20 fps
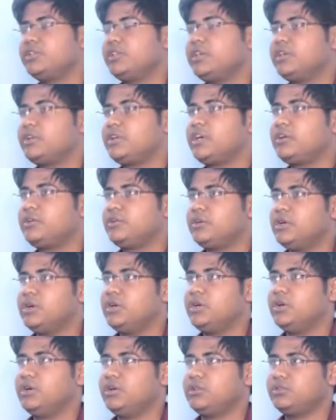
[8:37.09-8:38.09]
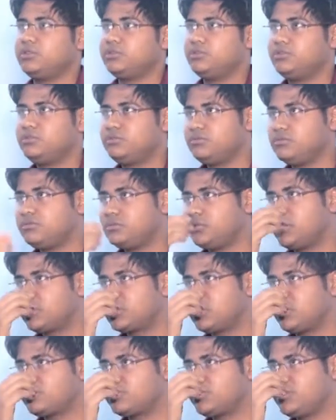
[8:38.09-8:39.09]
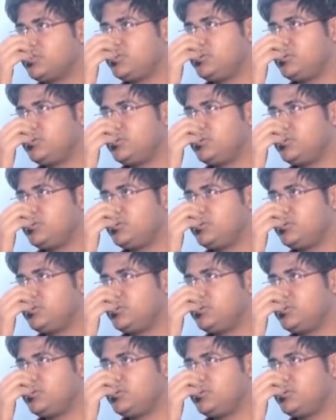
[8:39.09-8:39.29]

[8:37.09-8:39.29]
Then I uh, then comes